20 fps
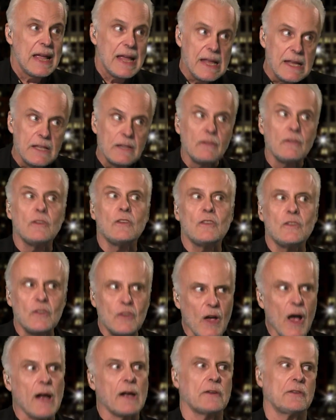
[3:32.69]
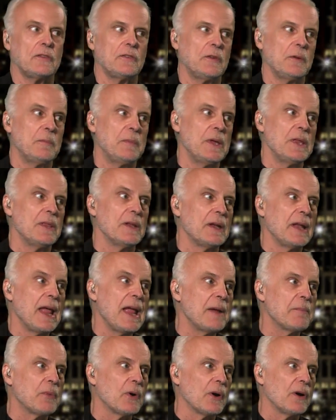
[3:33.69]
It sucks to be the
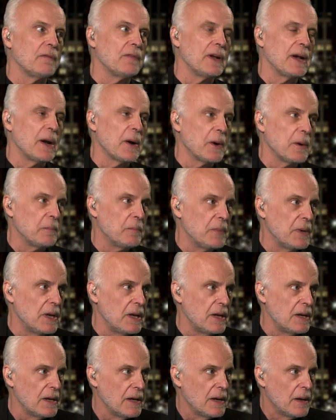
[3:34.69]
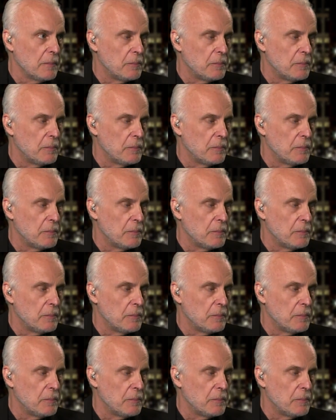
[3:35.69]
neighbor of an Airbnb